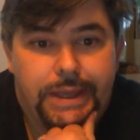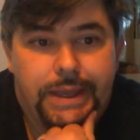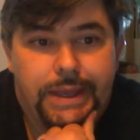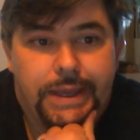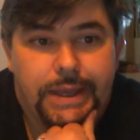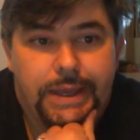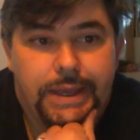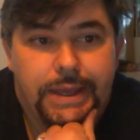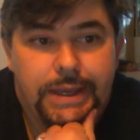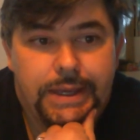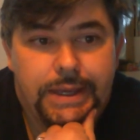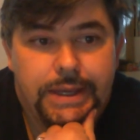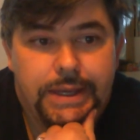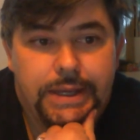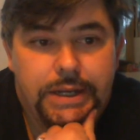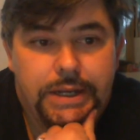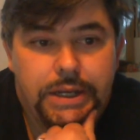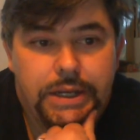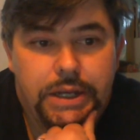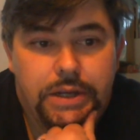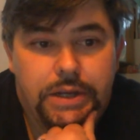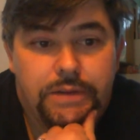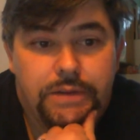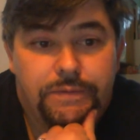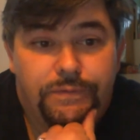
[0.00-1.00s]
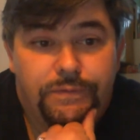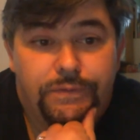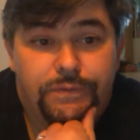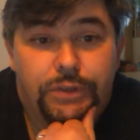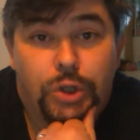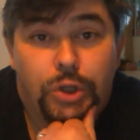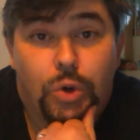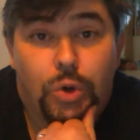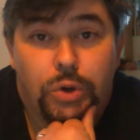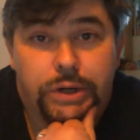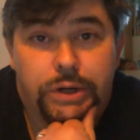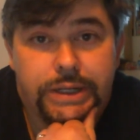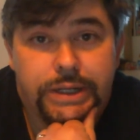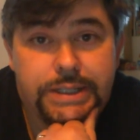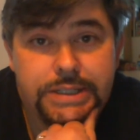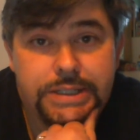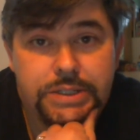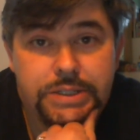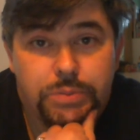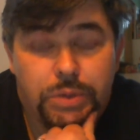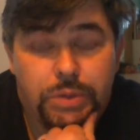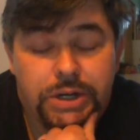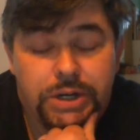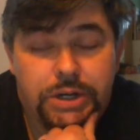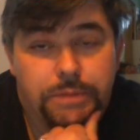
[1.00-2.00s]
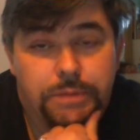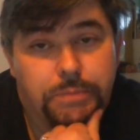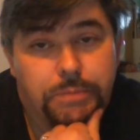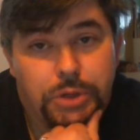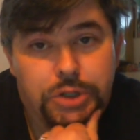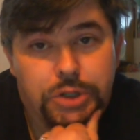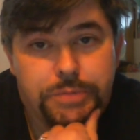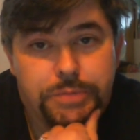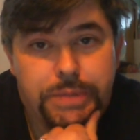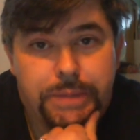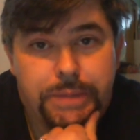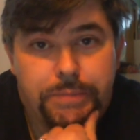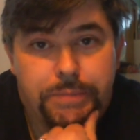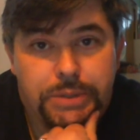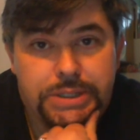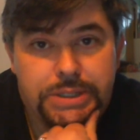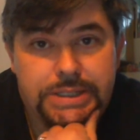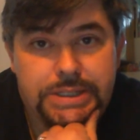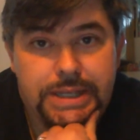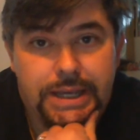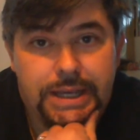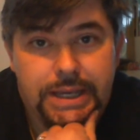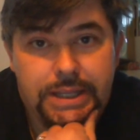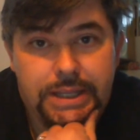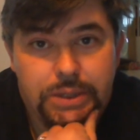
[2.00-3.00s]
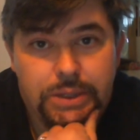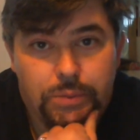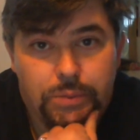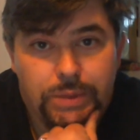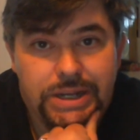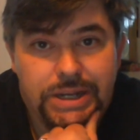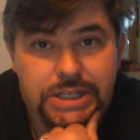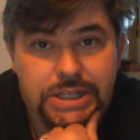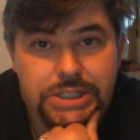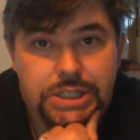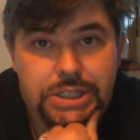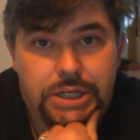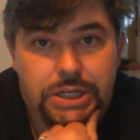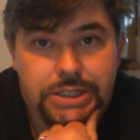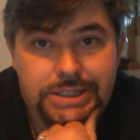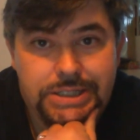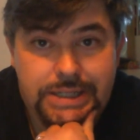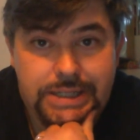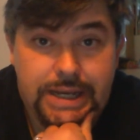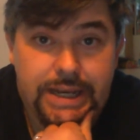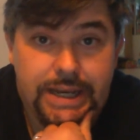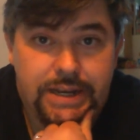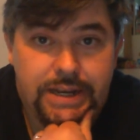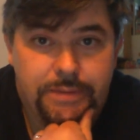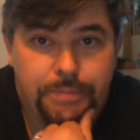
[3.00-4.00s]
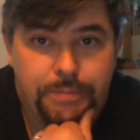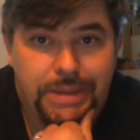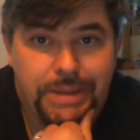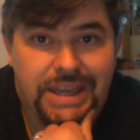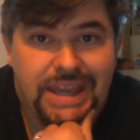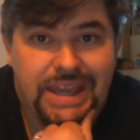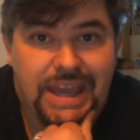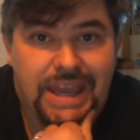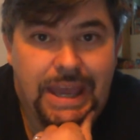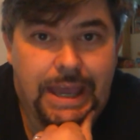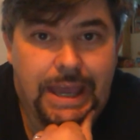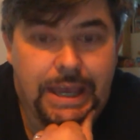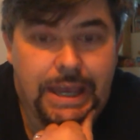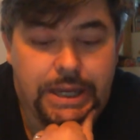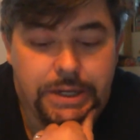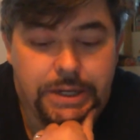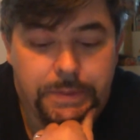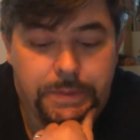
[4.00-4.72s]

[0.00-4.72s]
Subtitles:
in Florence, where most people say the Renaissance kind of began?